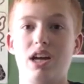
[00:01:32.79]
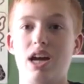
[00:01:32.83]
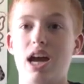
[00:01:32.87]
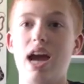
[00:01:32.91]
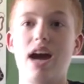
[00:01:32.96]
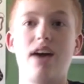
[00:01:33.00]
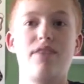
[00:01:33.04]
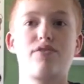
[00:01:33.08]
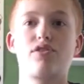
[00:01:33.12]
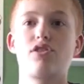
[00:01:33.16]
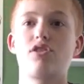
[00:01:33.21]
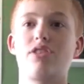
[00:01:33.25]

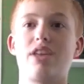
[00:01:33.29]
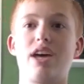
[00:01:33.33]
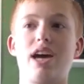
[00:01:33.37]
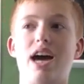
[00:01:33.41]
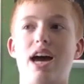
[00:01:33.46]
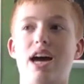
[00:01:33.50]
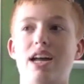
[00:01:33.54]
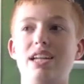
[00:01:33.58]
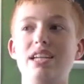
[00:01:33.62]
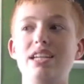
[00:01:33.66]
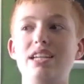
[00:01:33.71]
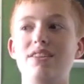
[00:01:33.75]
After
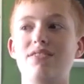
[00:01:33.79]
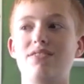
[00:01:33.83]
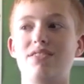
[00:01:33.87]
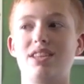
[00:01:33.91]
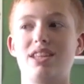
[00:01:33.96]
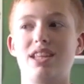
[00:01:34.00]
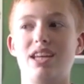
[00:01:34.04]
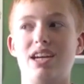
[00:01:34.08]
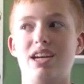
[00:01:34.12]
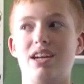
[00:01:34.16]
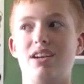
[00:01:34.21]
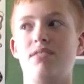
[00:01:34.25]
that, even
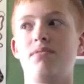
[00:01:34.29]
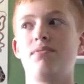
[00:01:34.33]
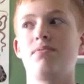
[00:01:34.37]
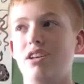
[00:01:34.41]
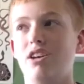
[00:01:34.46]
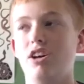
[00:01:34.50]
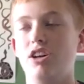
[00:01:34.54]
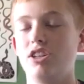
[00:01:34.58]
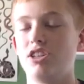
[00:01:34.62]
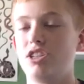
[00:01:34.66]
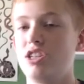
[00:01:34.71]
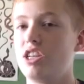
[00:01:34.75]
then,
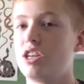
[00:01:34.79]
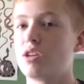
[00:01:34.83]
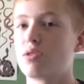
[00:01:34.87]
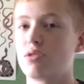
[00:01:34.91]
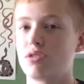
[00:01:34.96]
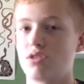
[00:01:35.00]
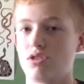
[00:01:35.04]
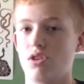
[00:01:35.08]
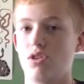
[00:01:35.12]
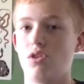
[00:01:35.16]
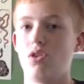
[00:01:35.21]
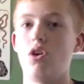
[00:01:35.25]
a year
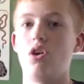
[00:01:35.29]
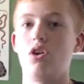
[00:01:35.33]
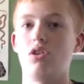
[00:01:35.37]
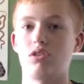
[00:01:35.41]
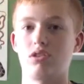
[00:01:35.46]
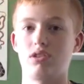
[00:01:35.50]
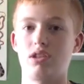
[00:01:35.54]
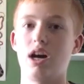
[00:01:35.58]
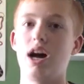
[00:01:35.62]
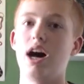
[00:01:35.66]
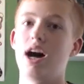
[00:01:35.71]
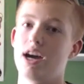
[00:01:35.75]
is a
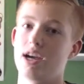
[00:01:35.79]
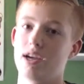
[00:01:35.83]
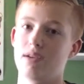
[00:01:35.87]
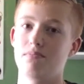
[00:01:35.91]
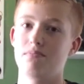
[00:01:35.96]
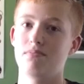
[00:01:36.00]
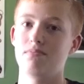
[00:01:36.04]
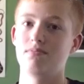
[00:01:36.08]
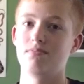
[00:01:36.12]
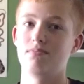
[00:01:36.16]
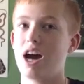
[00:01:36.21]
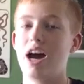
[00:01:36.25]
long time.